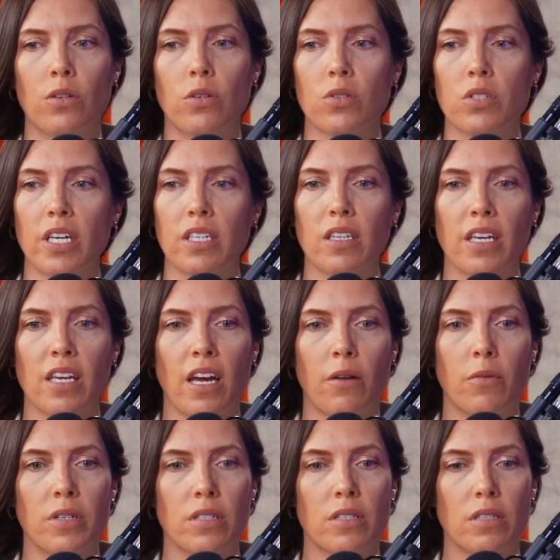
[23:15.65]
Suddenly I
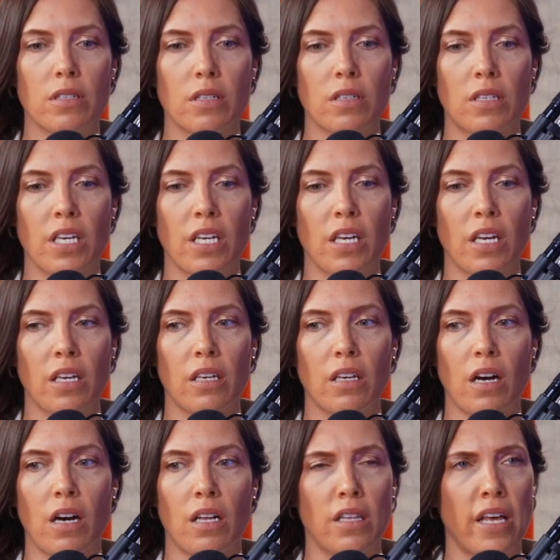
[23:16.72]
was getting
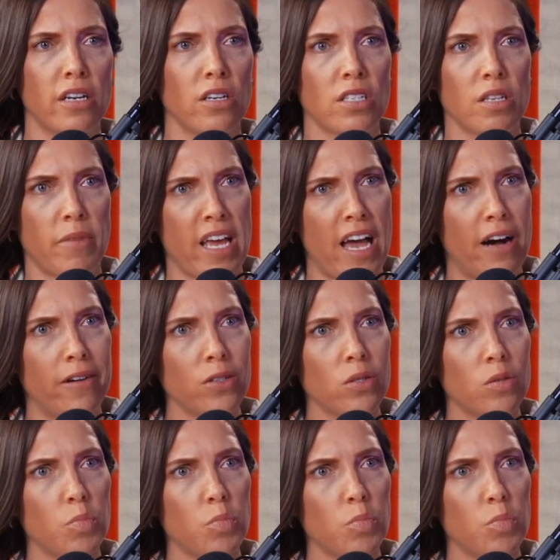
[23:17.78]
letters at my house.